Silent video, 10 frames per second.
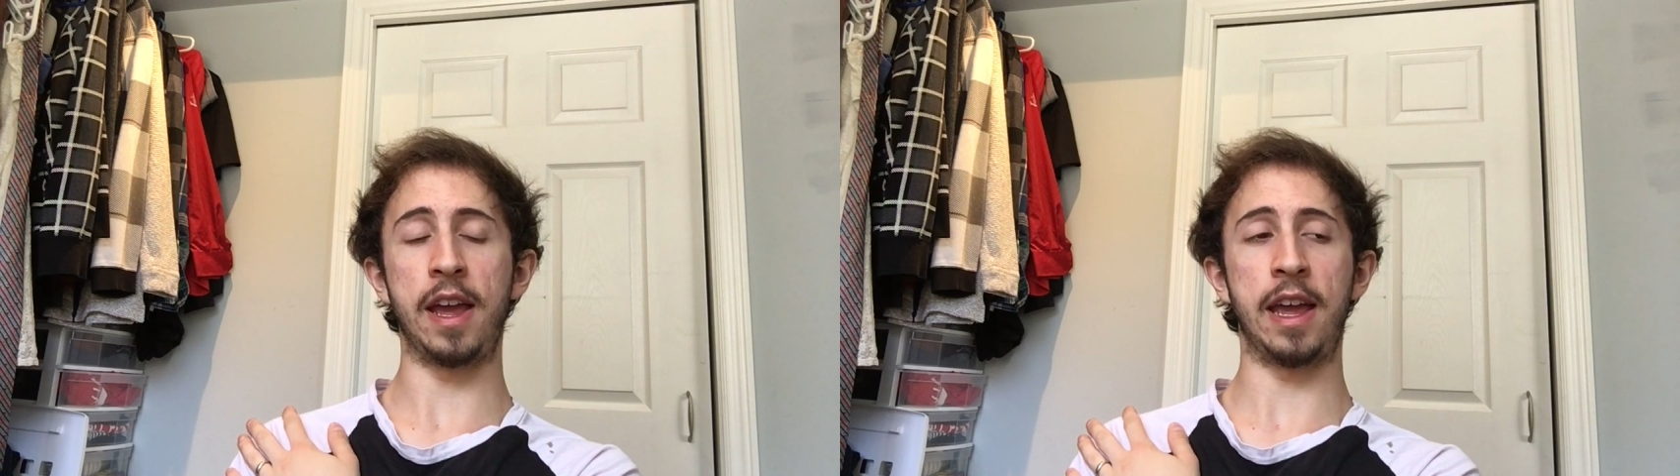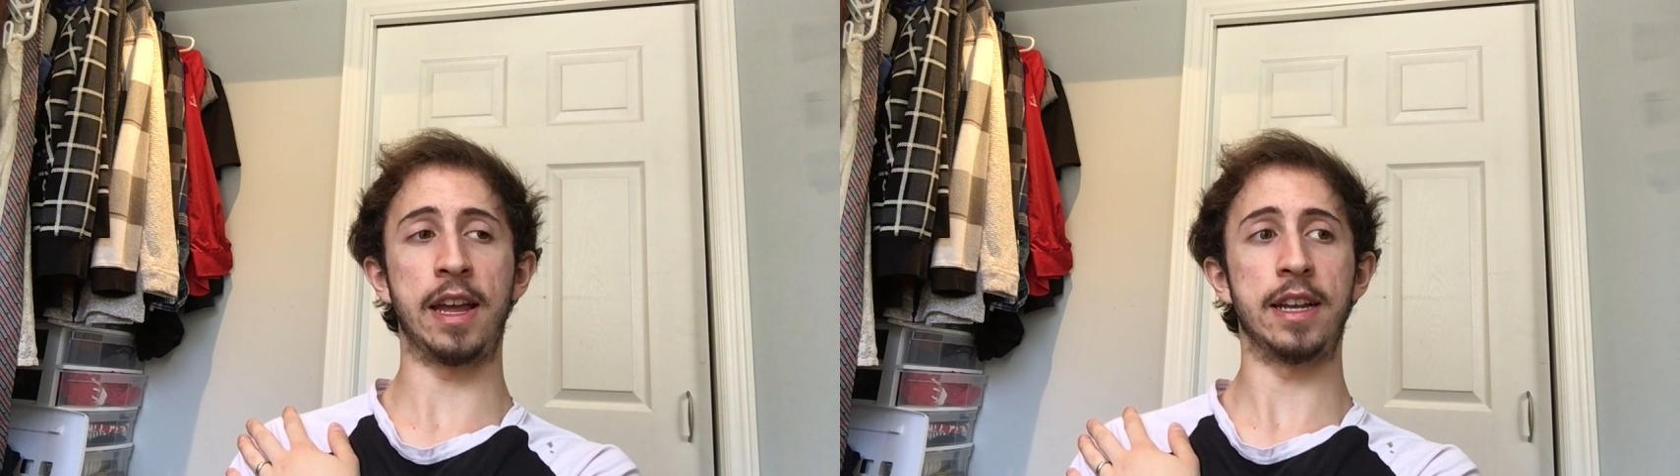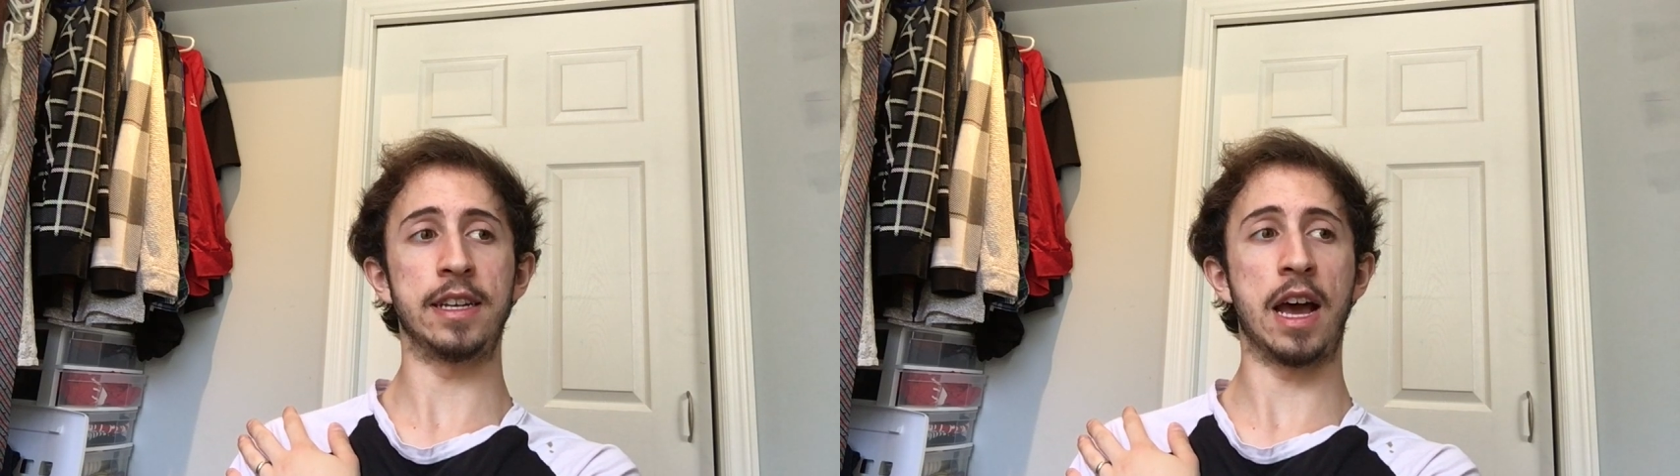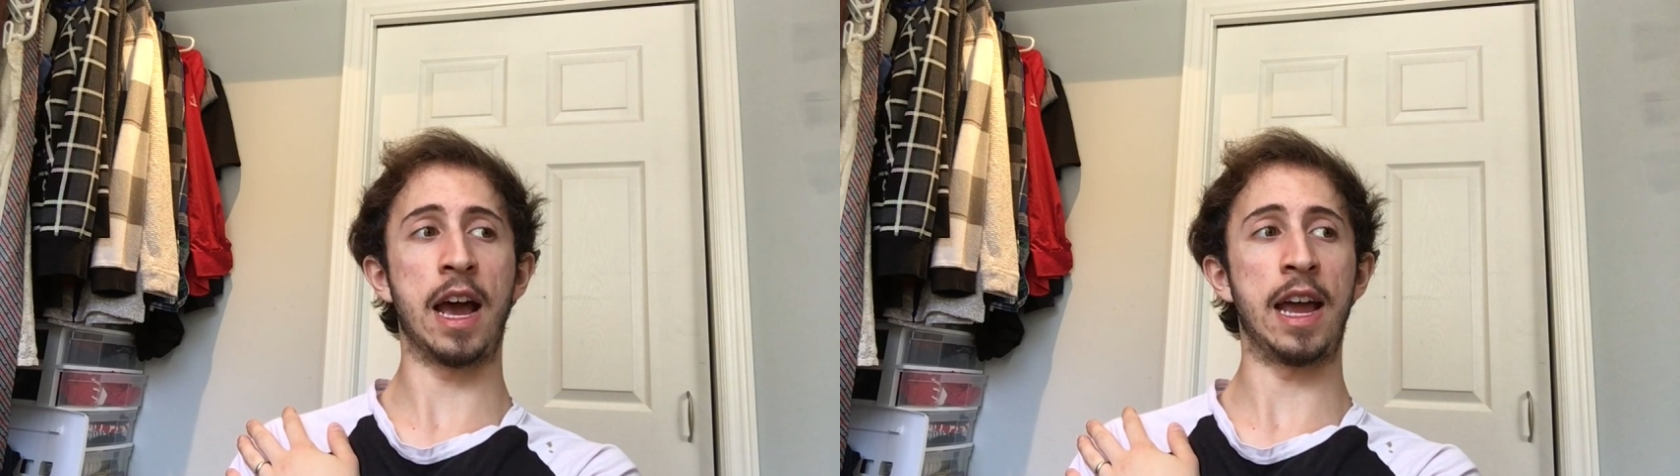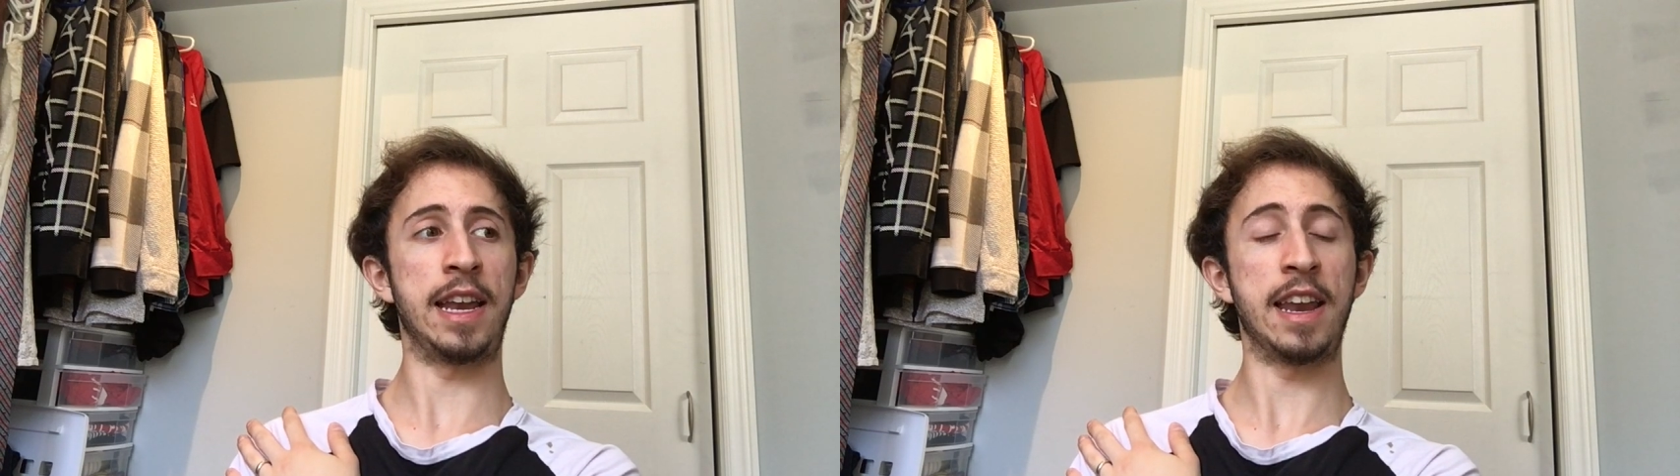and
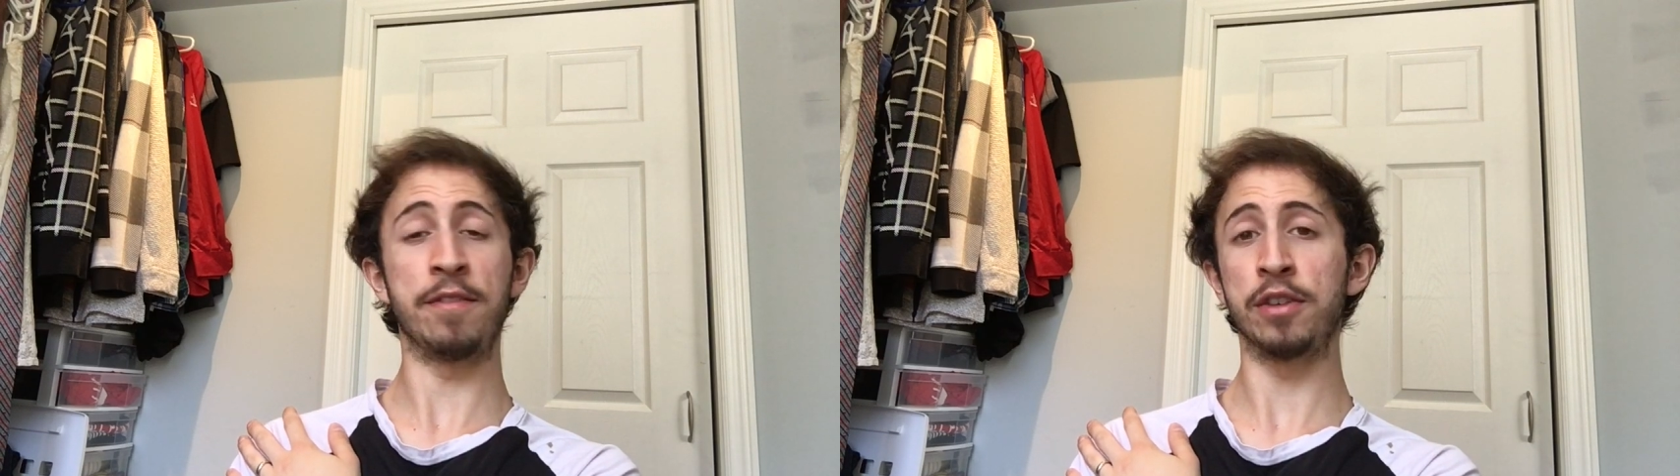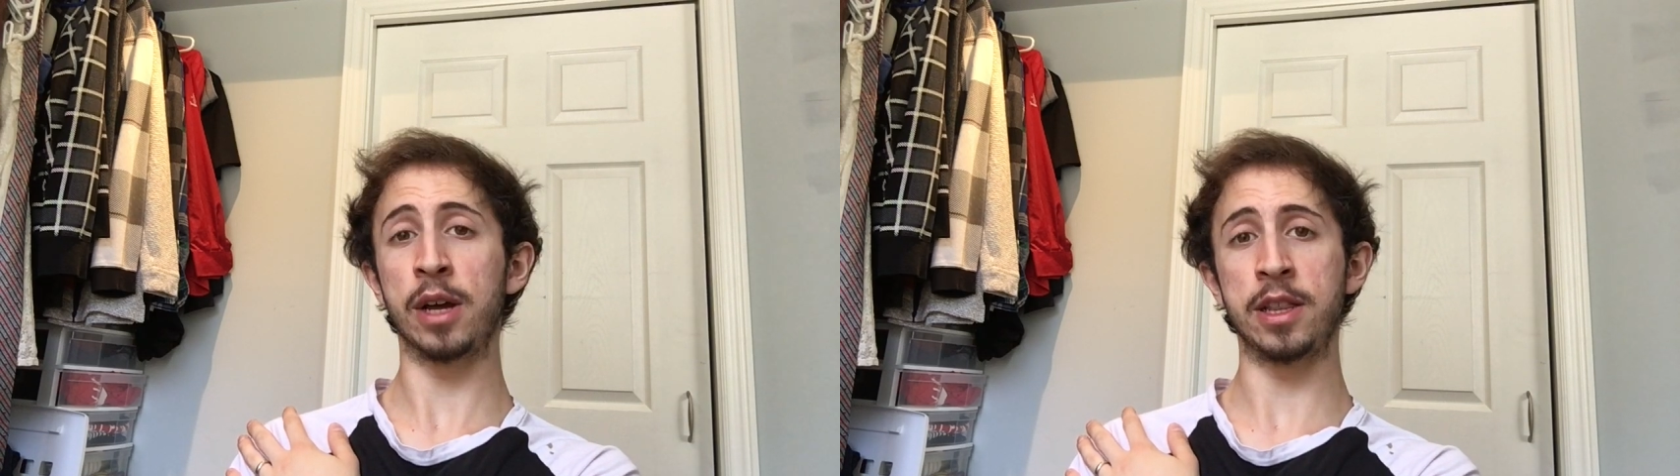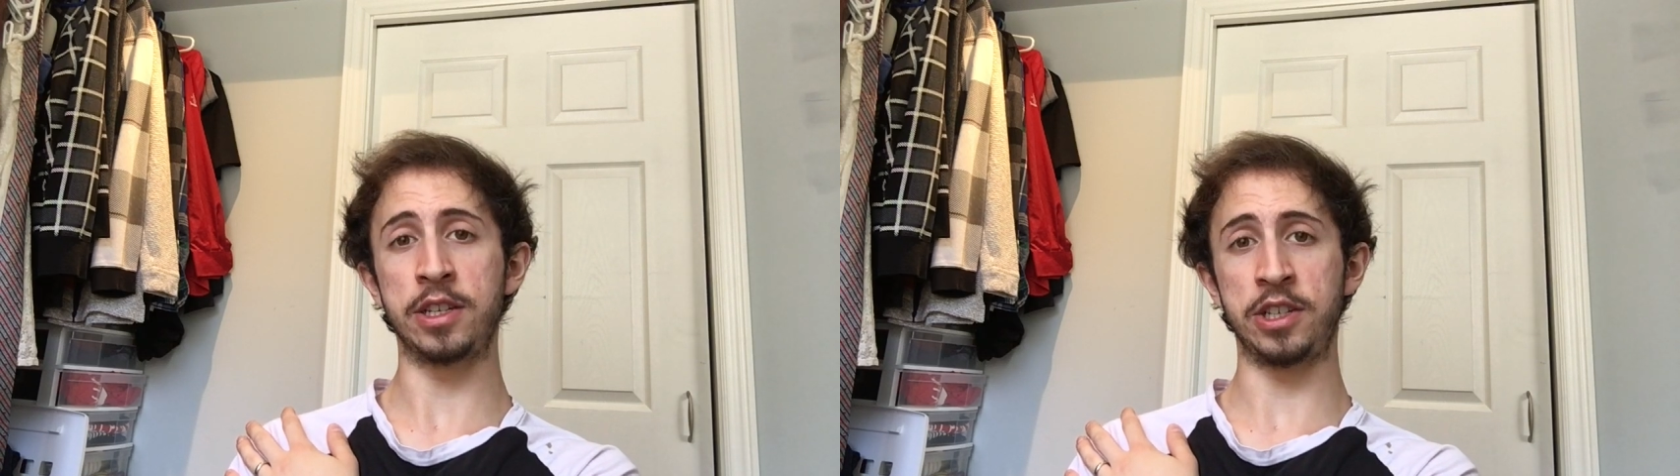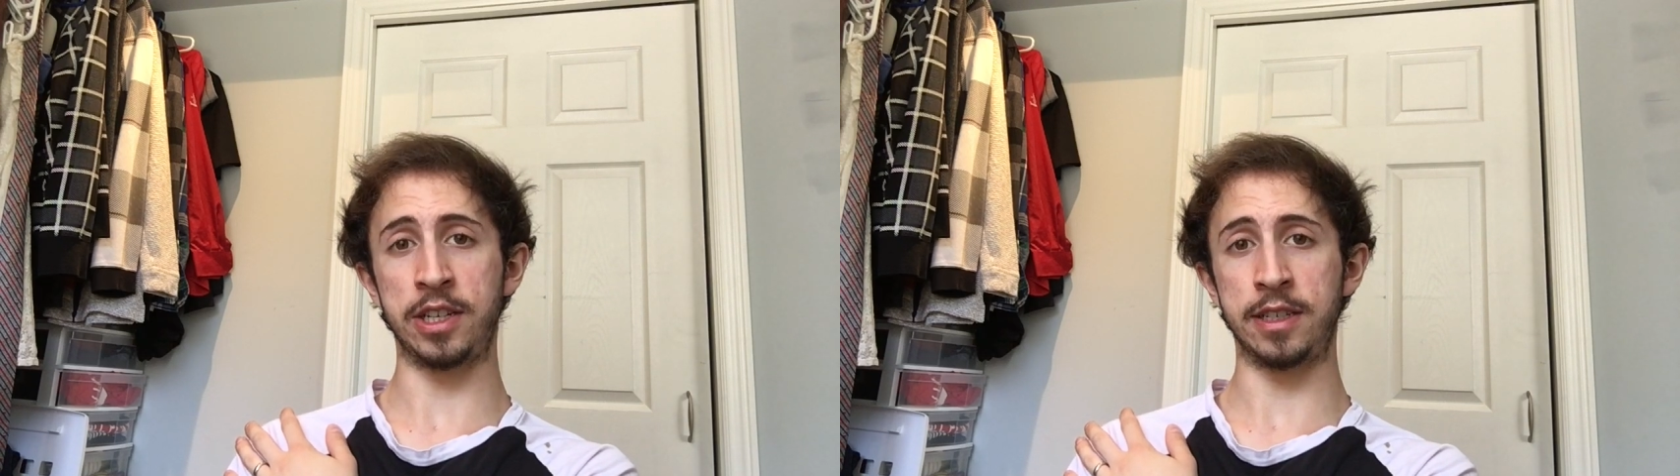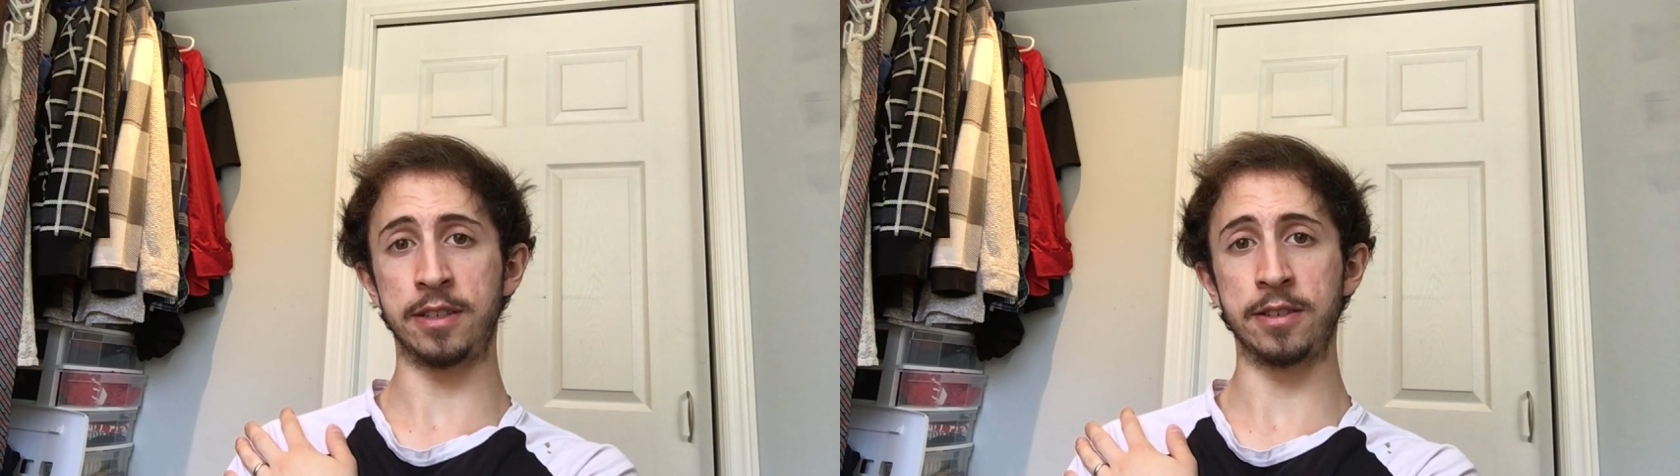I never got the
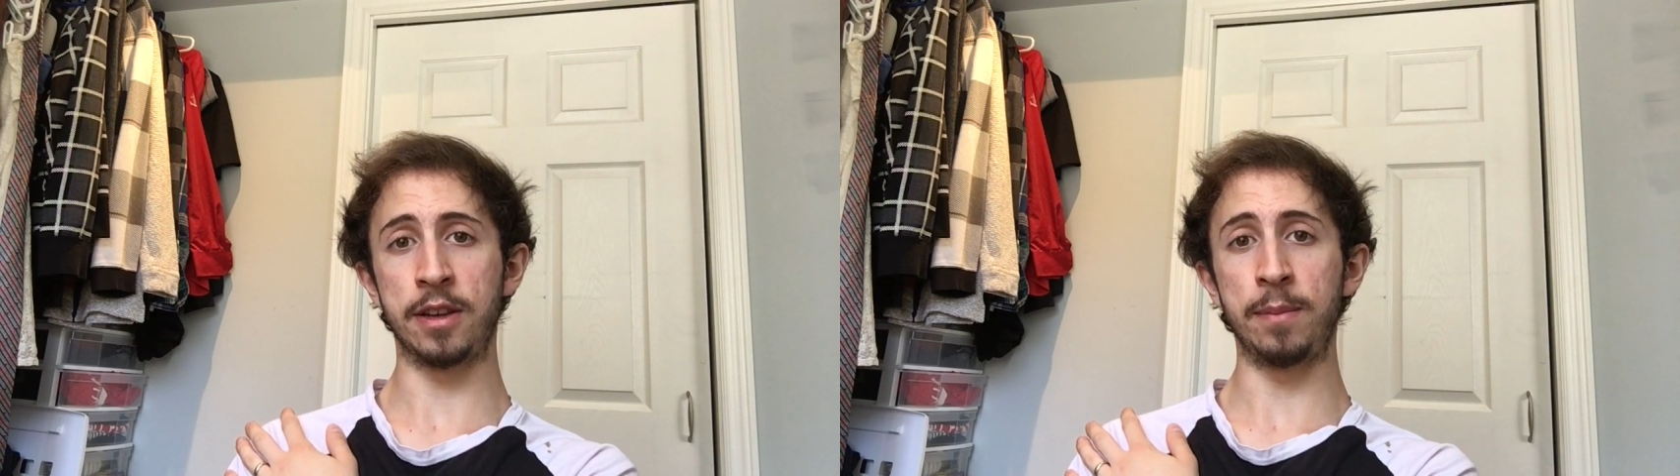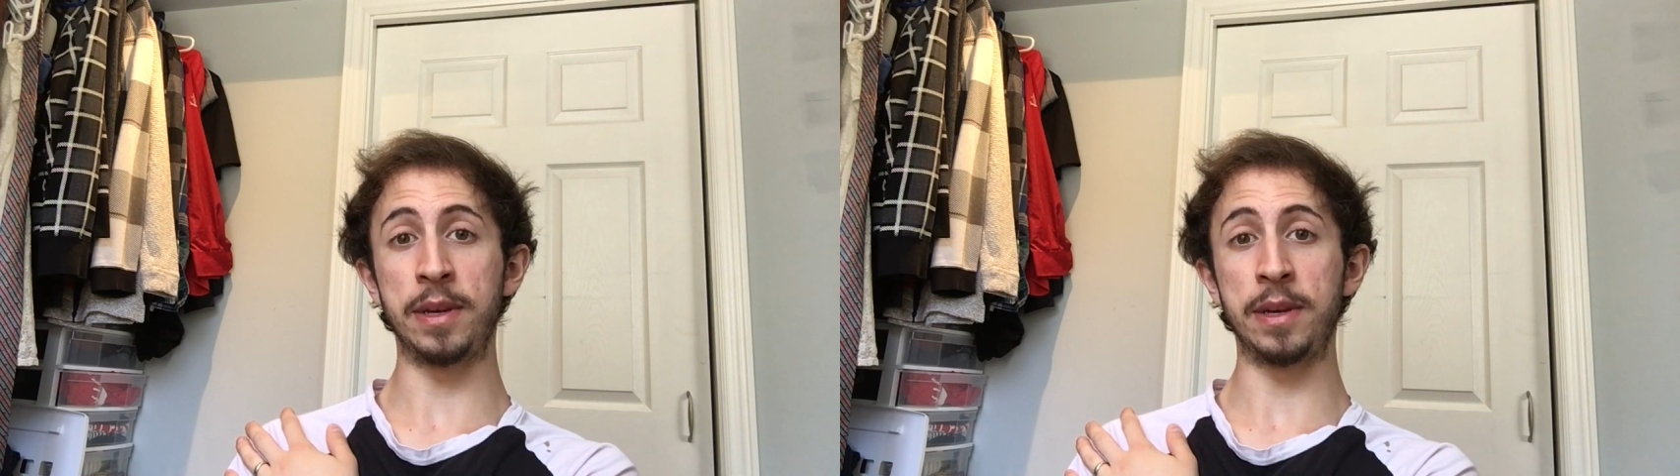chance